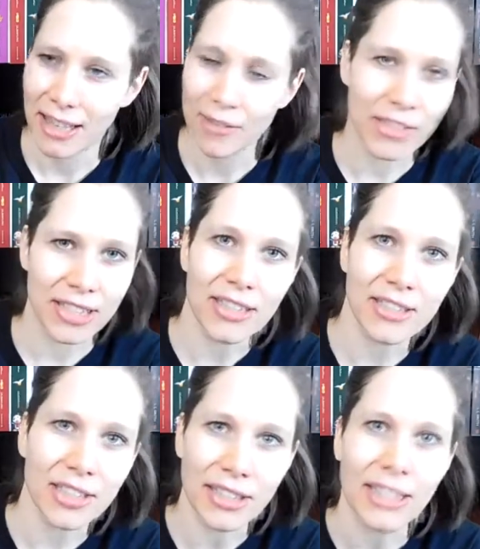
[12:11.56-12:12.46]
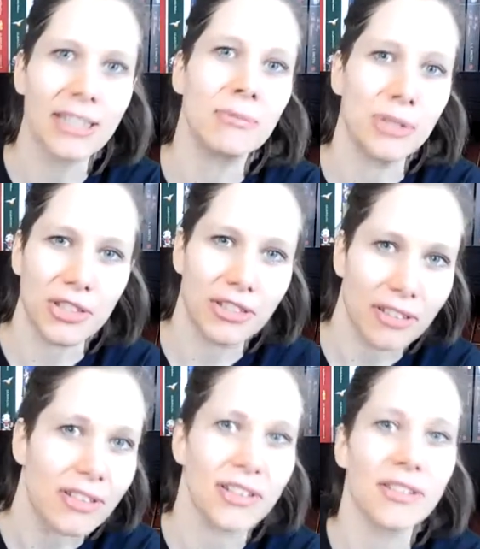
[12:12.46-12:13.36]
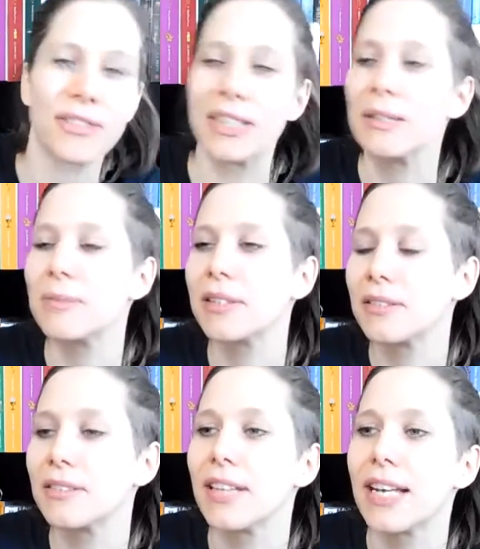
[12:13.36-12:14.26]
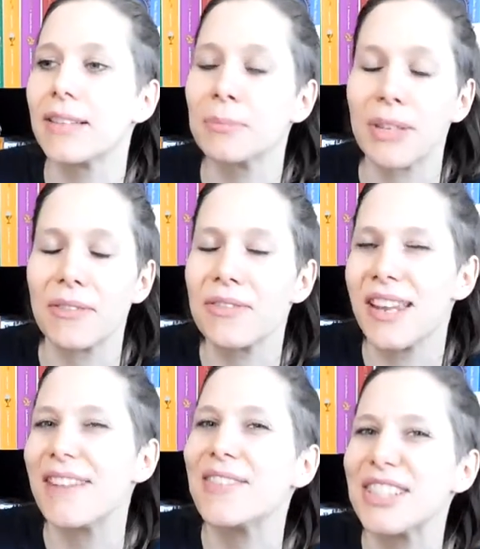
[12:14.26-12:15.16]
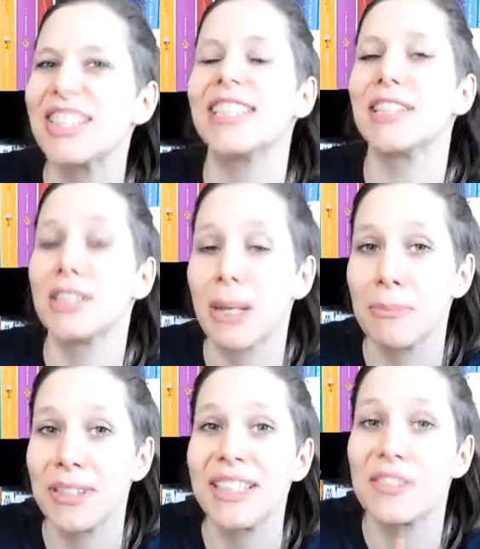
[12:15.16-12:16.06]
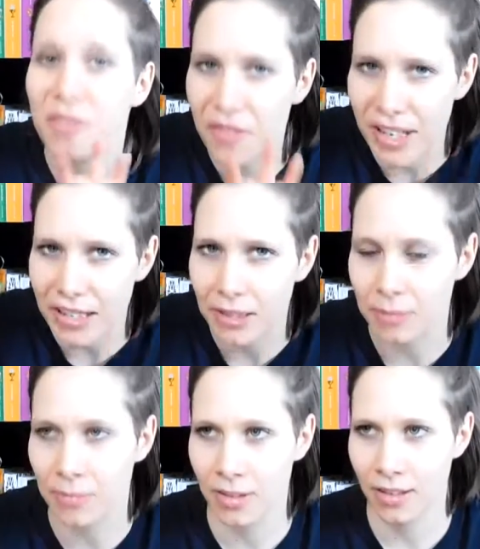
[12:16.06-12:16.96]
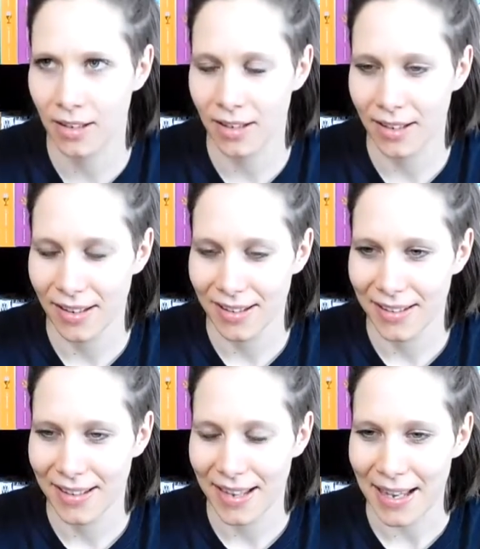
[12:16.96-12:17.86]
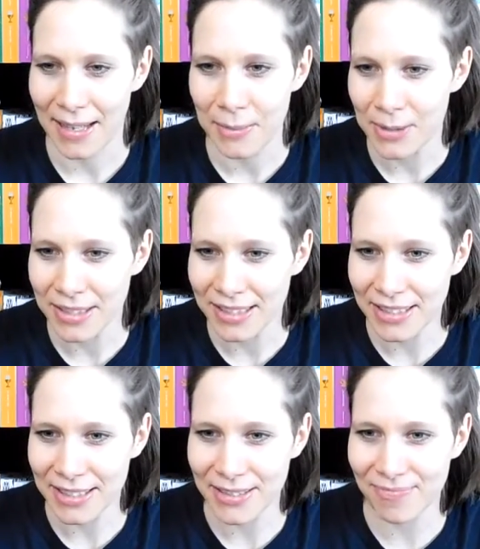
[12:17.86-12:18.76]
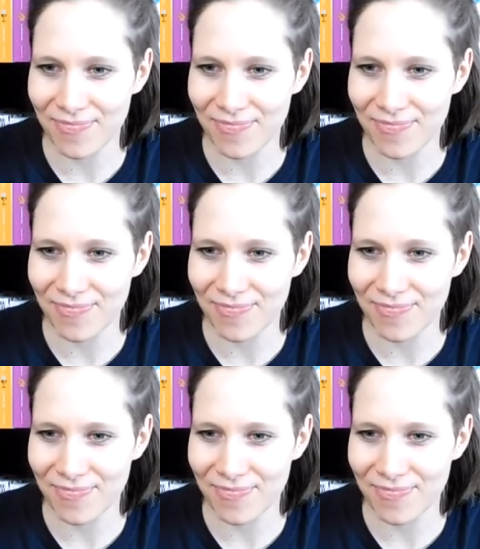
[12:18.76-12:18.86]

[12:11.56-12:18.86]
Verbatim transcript: I've seen a Chinese martial arts film and all that, but I've never seen a Japanese film. And it was just